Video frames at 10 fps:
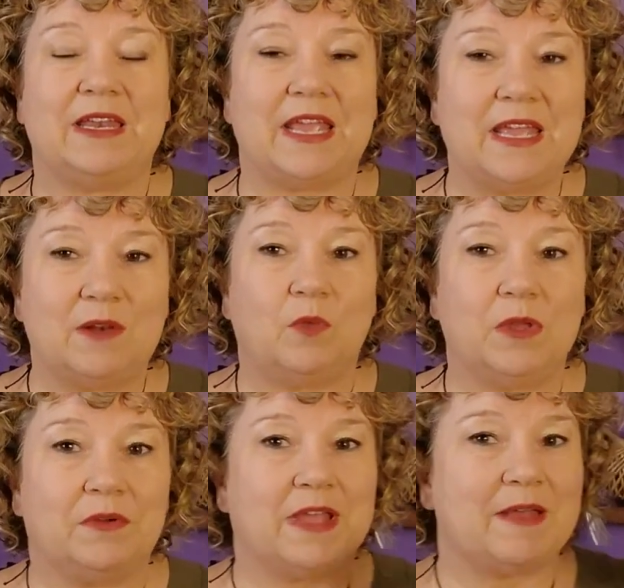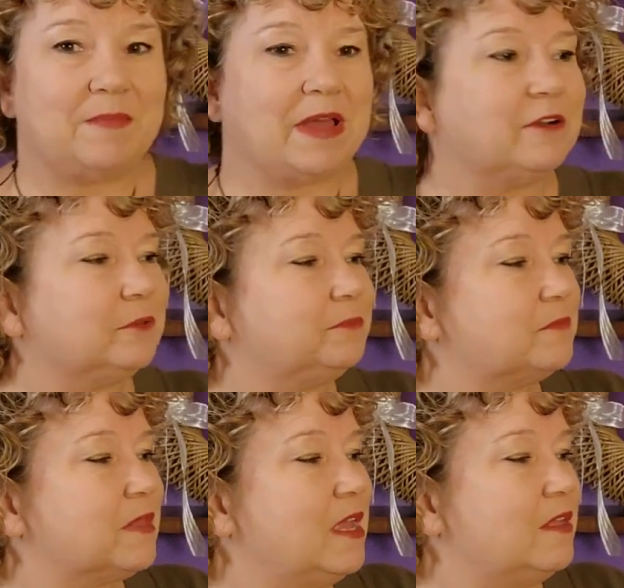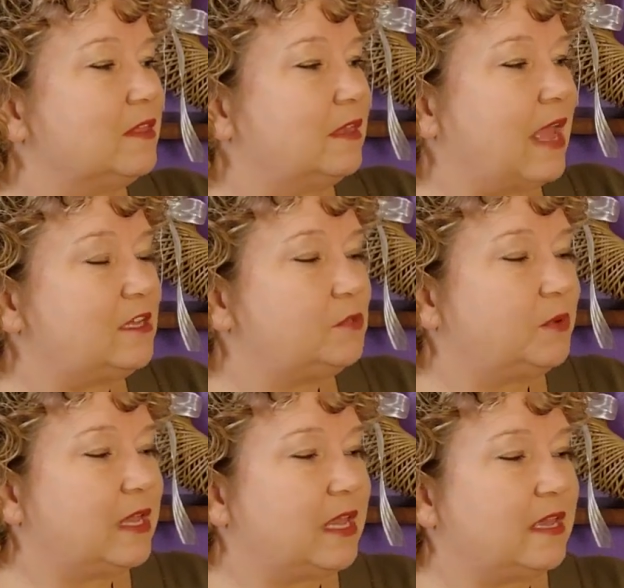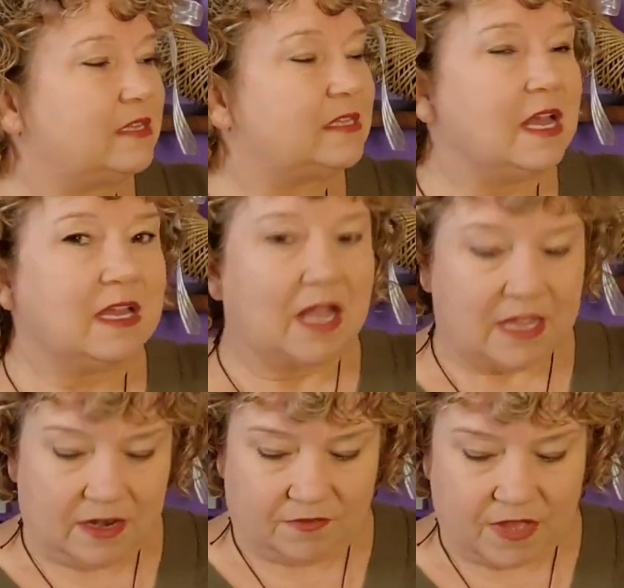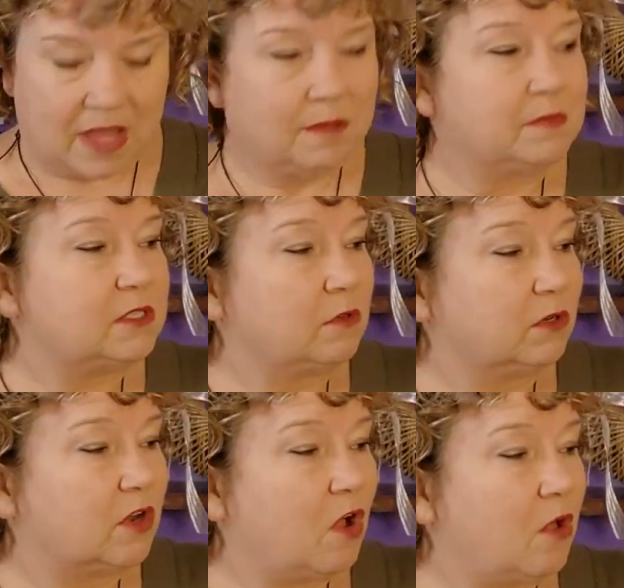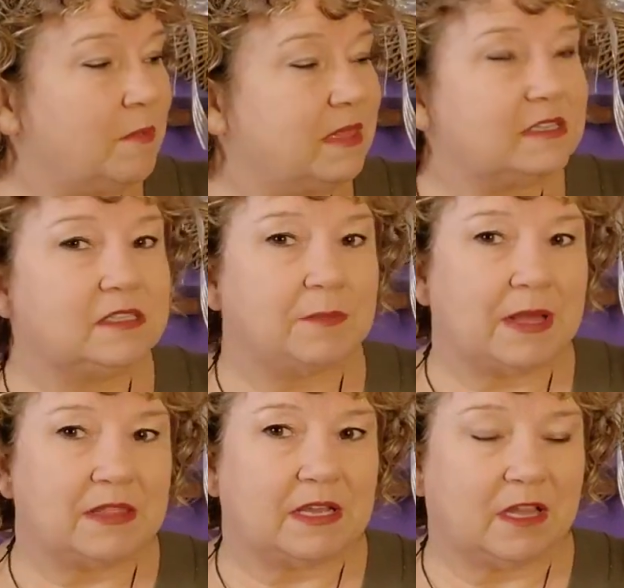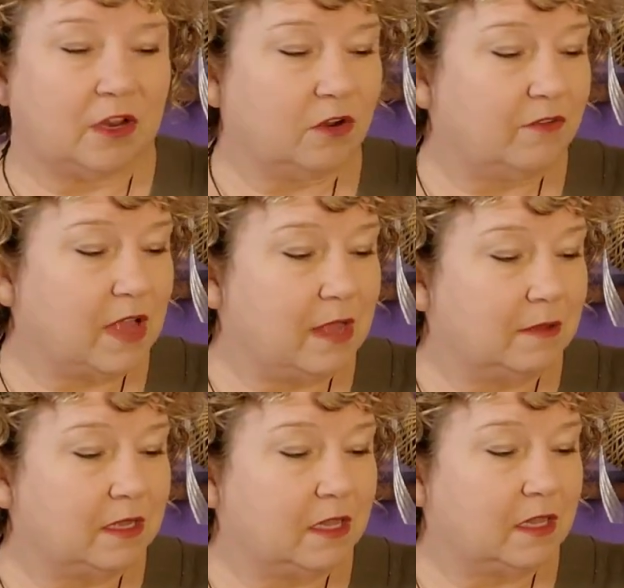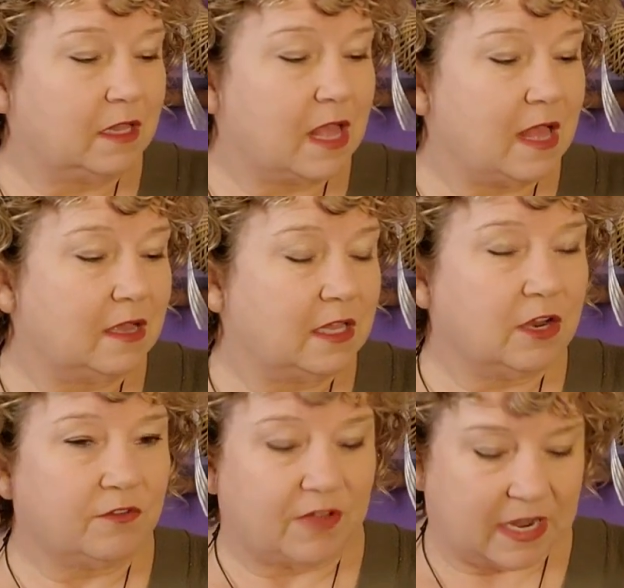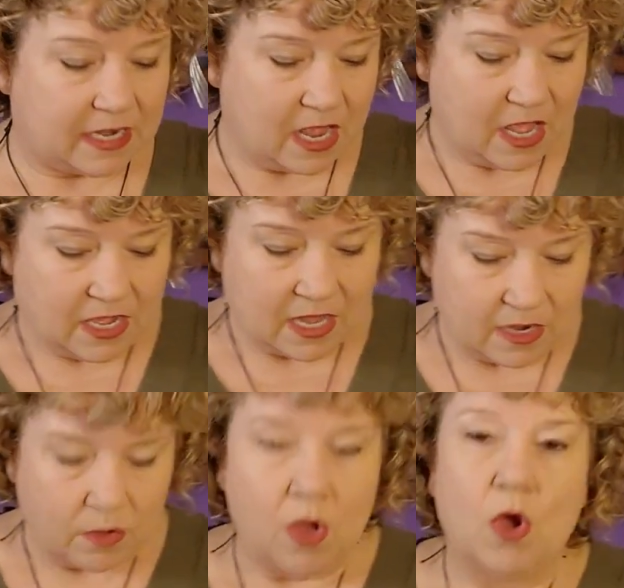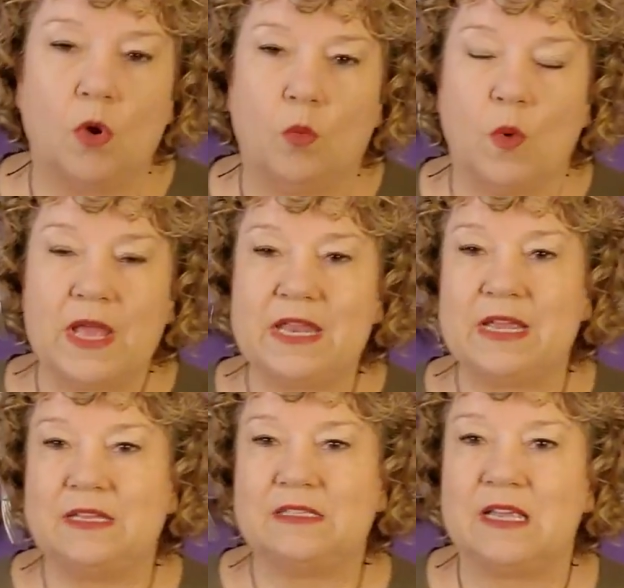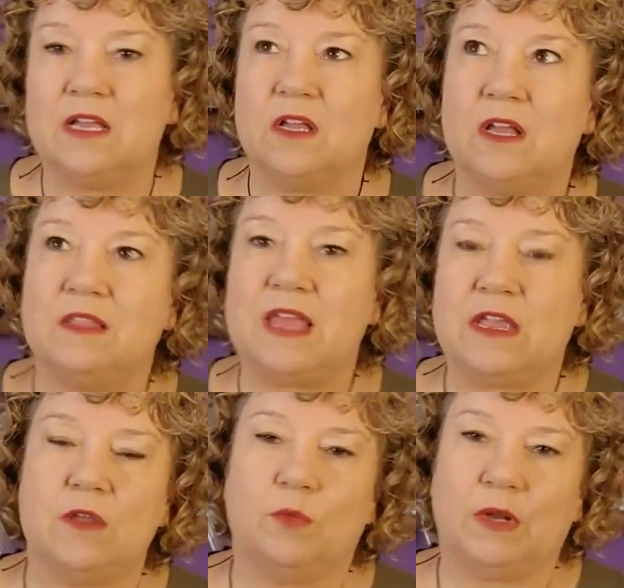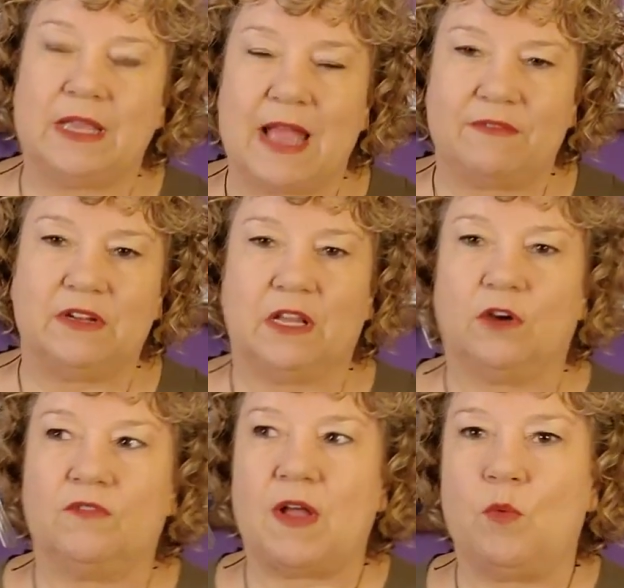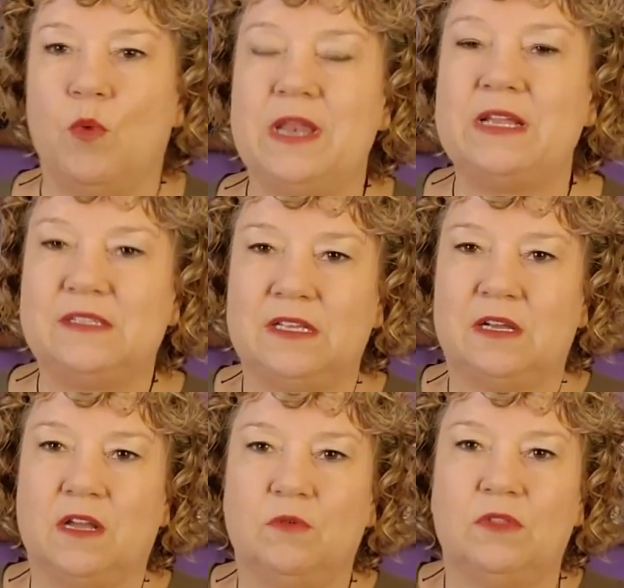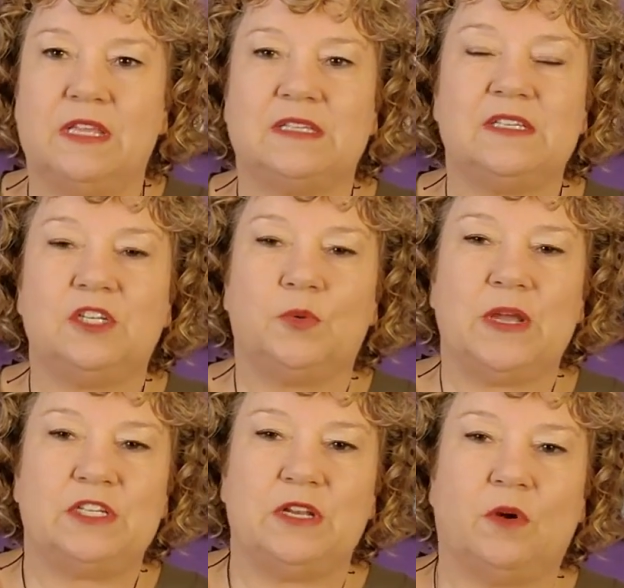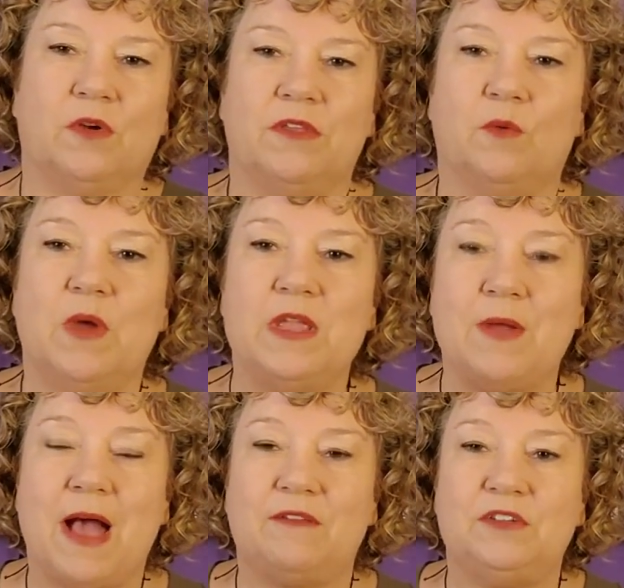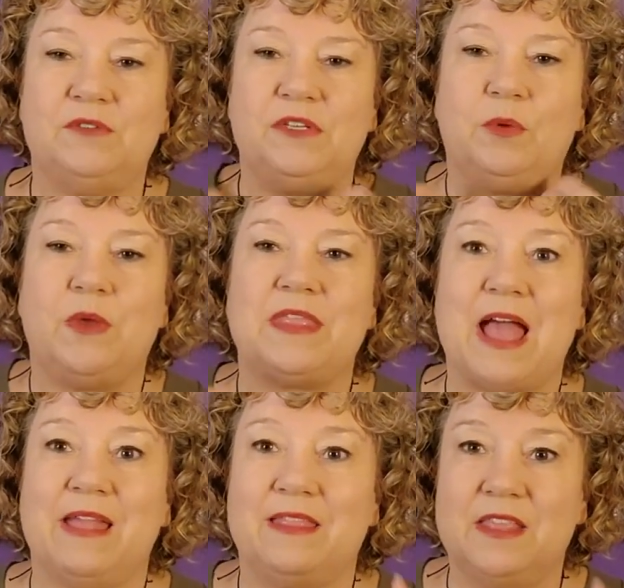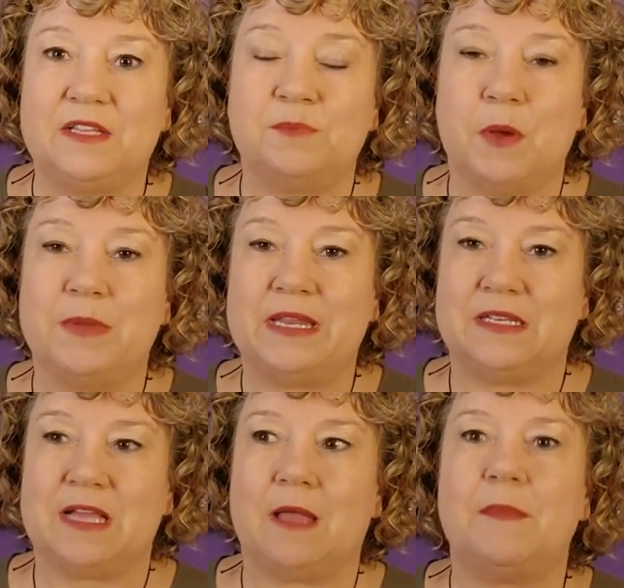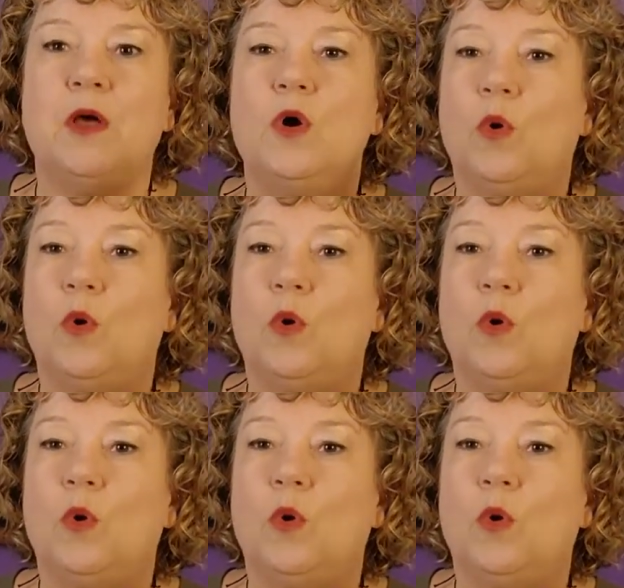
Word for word: and it will get better. The last one is kind of um, solar calm, and this is about the uh, uh, clarifying kind of what is that you really have to clarify. What is the, the situation or what you have to deal with at this moment in time?